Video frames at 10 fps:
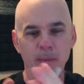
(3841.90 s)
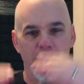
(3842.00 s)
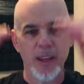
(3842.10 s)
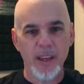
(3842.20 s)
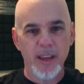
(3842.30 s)

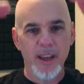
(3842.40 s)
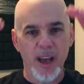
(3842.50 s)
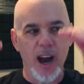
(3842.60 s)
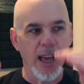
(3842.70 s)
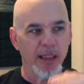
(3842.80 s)
money,
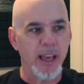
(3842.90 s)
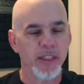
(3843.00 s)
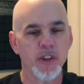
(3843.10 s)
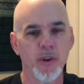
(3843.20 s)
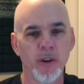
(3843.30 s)
I like
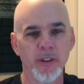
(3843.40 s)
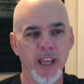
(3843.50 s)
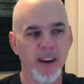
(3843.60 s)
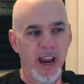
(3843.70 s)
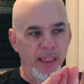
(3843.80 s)
the trickle
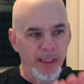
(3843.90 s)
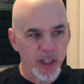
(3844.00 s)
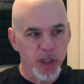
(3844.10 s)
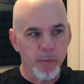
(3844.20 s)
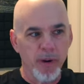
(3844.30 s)
down. I like the
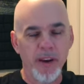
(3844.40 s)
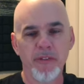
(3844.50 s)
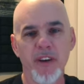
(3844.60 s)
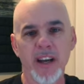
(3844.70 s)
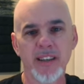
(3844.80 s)
spread
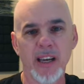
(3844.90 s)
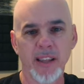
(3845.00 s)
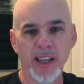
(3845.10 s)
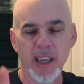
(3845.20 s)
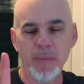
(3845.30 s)
effect. I
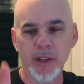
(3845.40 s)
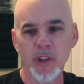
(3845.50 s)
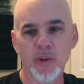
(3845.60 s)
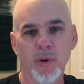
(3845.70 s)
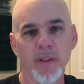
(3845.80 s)
like keeping
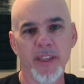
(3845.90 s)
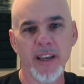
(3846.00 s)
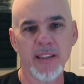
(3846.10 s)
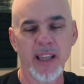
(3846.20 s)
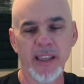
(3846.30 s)
control of
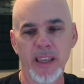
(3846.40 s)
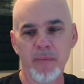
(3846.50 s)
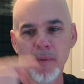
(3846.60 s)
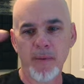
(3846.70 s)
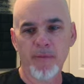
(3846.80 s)
things. I like
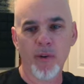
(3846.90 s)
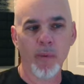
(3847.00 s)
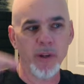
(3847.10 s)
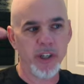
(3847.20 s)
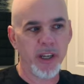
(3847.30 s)
keeping my
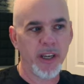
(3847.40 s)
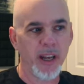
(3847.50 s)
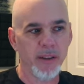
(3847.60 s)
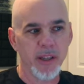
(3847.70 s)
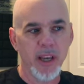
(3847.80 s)
401g
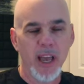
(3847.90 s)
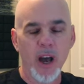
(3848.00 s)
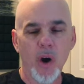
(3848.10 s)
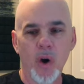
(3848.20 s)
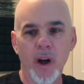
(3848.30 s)
account
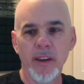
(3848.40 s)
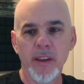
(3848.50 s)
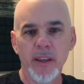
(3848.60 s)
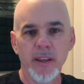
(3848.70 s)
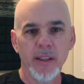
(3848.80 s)

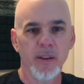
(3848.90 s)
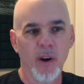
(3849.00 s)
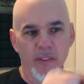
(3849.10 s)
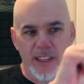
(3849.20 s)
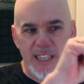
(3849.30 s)
on
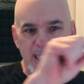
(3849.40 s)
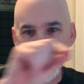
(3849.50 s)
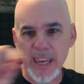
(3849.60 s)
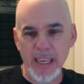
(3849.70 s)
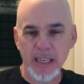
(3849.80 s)
on the
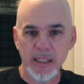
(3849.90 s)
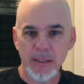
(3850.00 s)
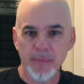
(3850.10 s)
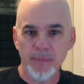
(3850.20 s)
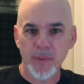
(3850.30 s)
steady,
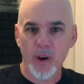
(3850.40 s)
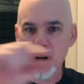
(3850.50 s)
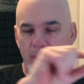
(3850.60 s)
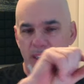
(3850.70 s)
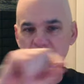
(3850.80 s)

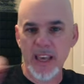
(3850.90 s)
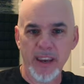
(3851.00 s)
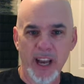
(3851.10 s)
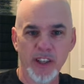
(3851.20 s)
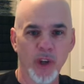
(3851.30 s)
on the
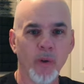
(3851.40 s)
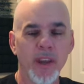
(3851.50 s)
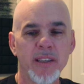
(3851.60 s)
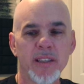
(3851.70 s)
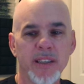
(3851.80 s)
steady. I don't
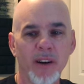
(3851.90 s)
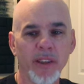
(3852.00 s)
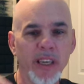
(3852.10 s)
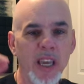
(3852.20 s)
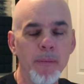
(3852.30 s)

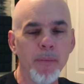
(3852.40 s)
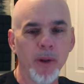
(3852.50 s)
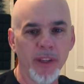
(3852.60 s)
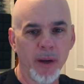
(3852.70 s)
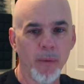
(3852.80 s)
necessarily keep
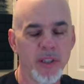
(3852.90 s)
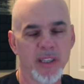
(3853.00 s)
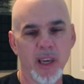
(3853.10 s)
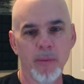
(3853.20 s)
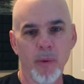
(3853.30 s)
building it once it's
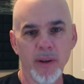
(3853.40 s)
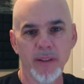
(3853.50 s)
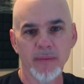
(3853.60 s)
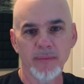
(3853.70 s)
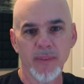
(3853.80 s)
at a point.
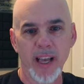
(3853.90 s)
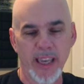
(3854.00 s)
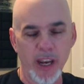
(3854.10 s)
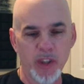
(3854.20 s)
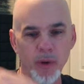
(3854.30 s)
I
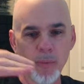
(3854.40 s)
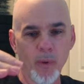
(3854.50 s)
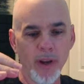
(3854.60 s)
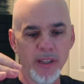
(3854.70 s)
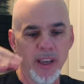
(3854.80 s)
get it to a
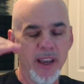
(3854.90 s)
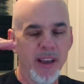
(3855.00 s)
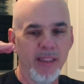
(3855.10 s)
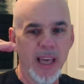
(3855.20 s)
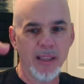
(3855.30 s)
point
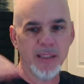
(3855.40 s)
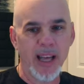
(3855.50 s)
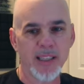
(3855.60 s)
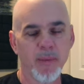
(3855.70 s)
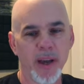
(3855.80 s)
that
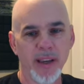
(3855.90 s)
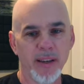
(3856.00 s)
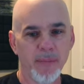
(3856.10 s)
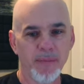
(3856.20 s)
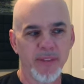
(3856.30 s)
that's my
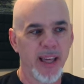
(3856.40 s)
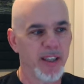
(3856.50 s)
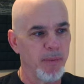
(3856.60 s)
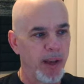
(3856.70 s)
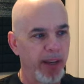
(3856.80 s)
that
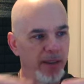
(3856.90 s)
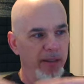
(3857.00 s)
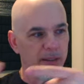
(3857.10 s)
is my